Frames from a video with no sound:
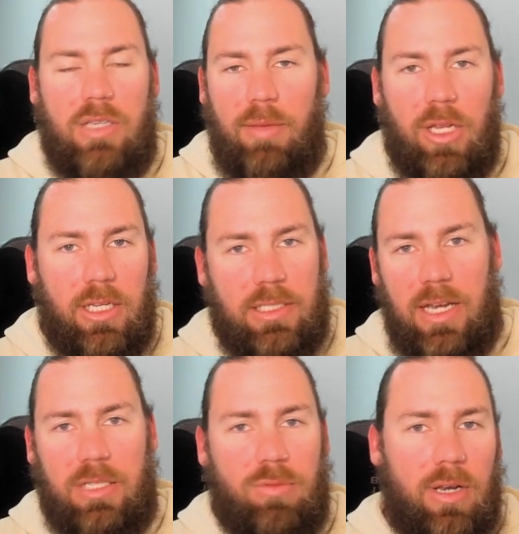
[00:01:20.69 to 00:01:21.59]
Nebulous, the
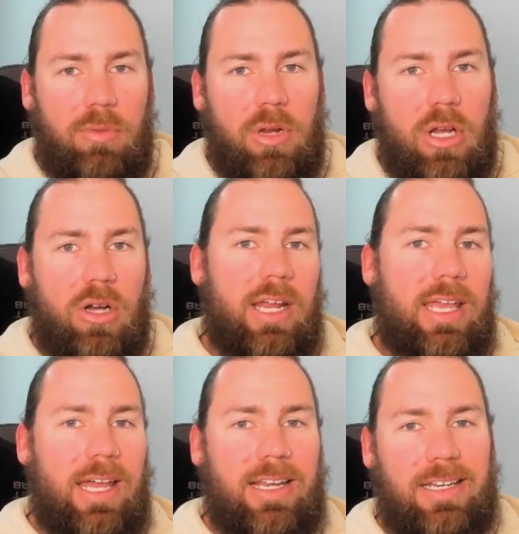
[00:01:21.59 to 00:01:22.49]
next one that we got, again,